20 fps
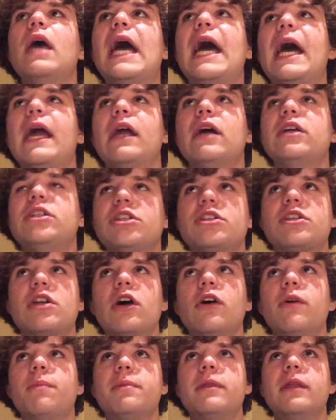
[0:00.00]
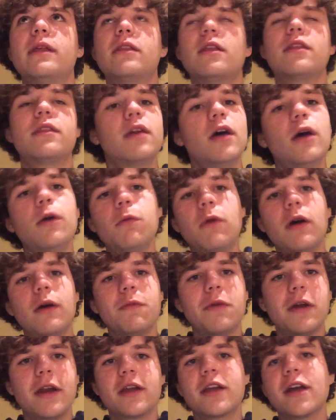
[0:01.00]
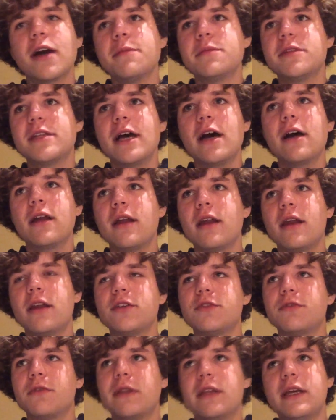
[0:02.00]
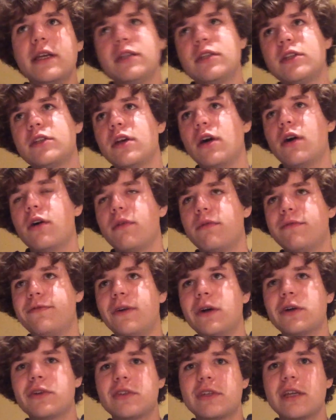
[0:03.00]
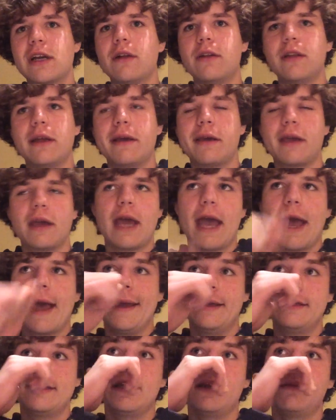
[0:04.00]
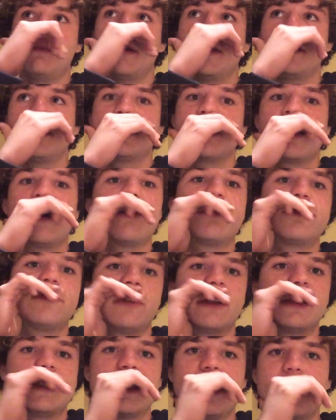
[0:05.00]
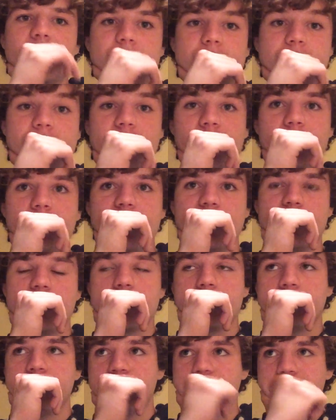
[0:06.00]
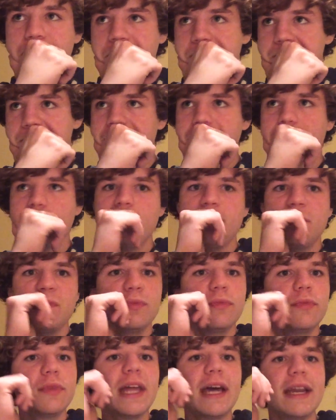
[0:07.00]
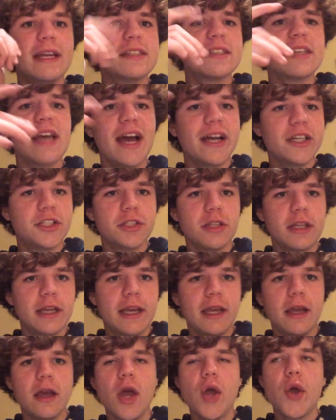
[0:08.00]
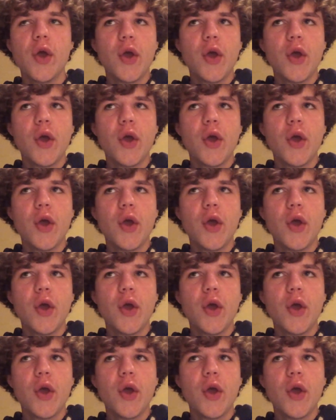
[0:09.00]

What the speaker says: And I just hope that the third one, when it comes out and is released on Foxtel like 18 months after it's out in cinemas, that it's actually